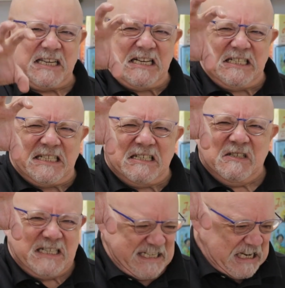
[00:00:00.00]
held
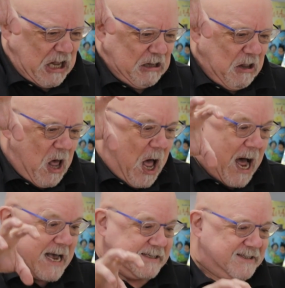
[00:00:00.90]
out like
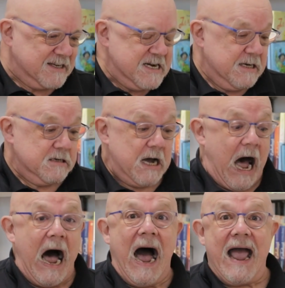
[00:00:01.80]
claws.
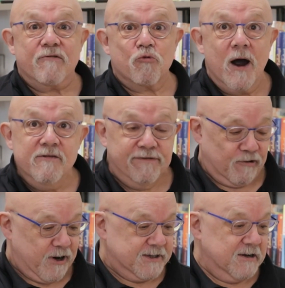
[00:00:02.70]
I run
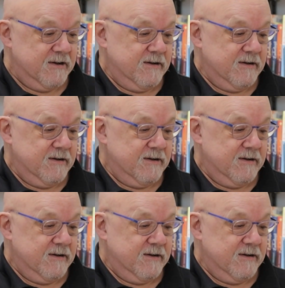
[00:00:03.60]
for it.